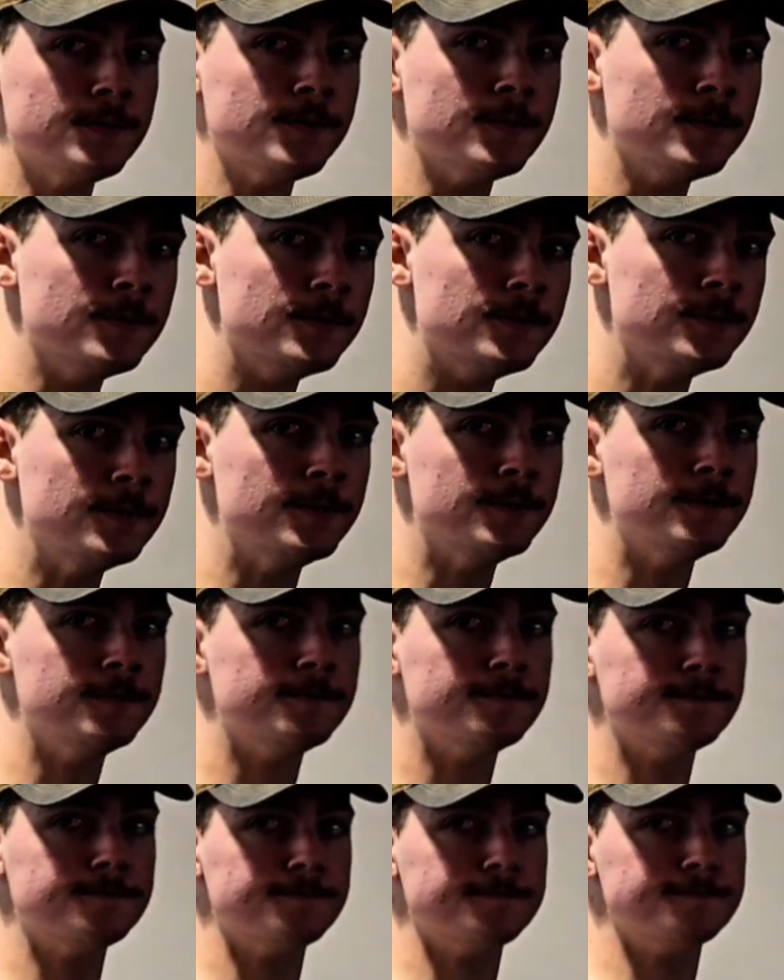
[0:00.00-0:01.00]
not just
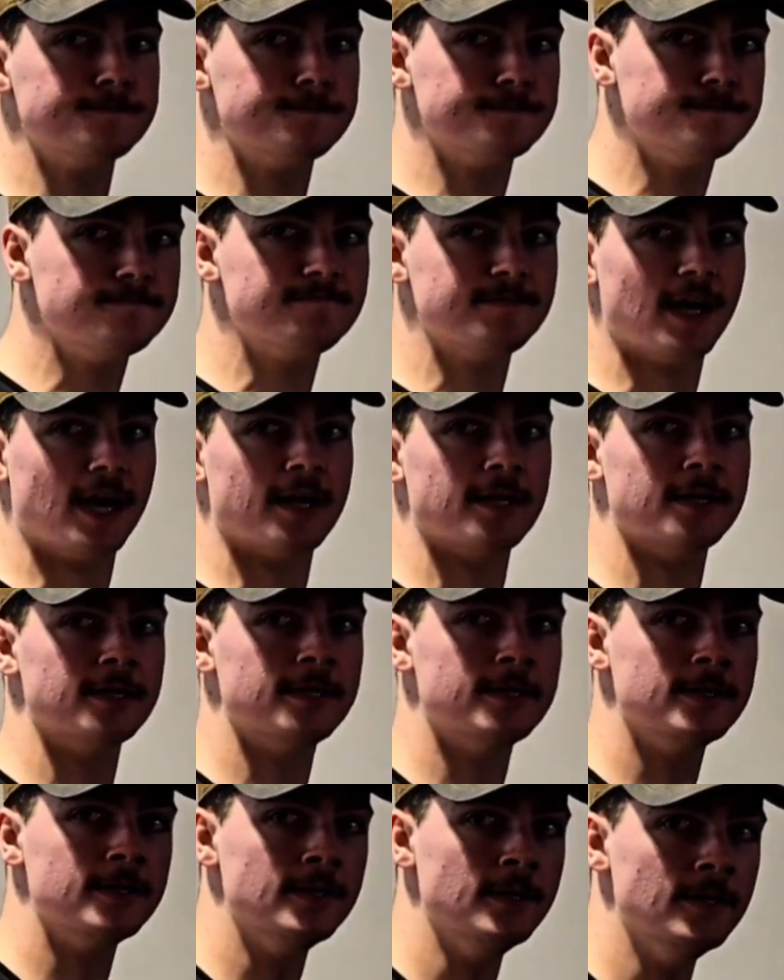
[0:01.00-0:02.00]
throwing up weight.
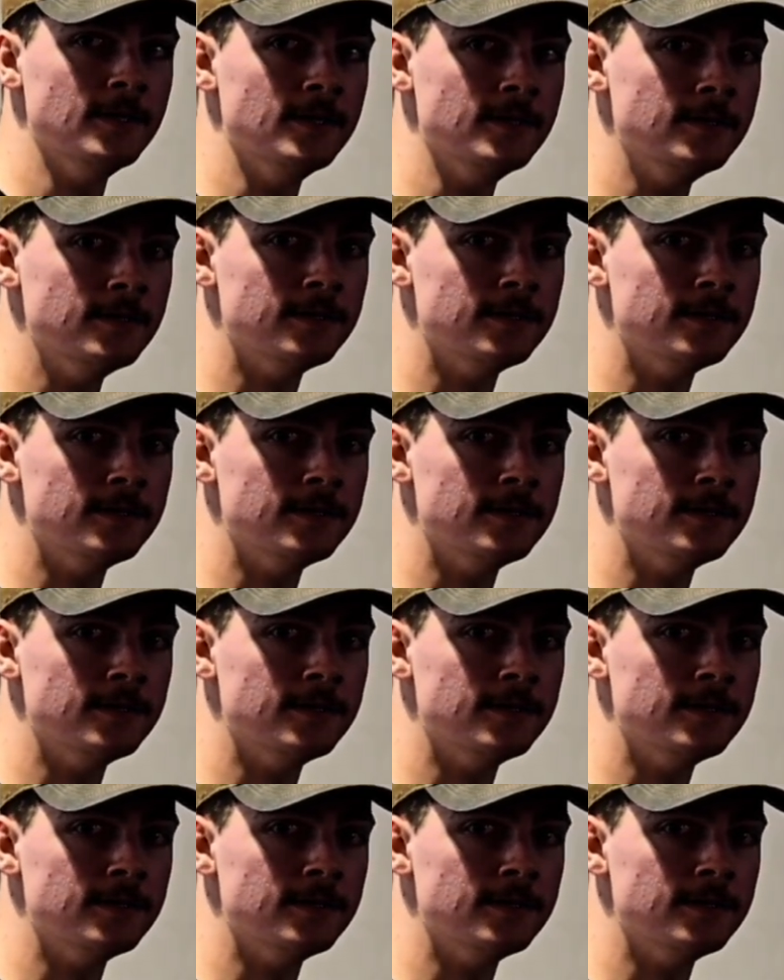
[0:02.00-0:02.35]
You really want to